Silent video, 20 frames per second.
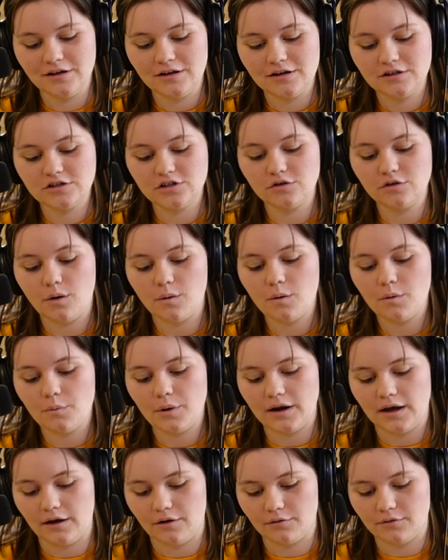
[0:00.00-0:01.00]
So Noah
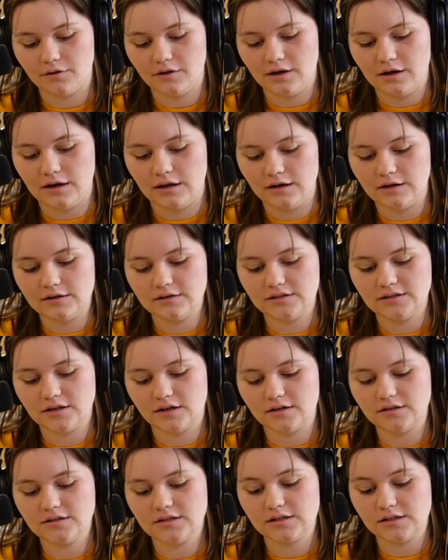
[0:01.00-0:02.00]
went out, and his
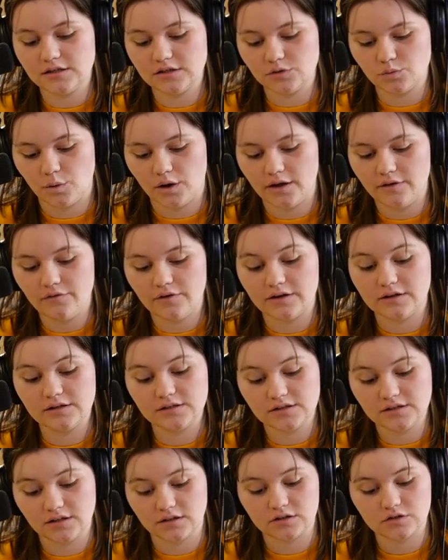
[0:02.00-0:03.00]
sons and his wife and
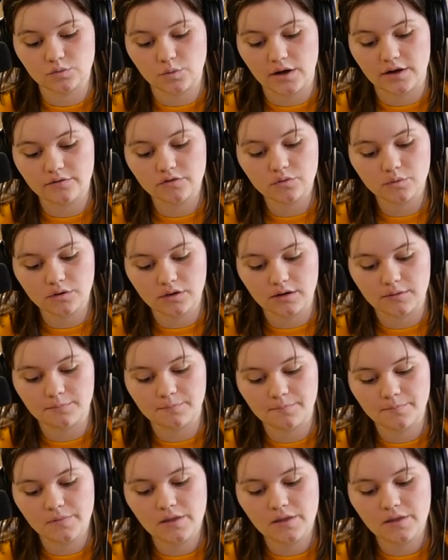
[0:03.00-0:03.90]
his sons' wives with him.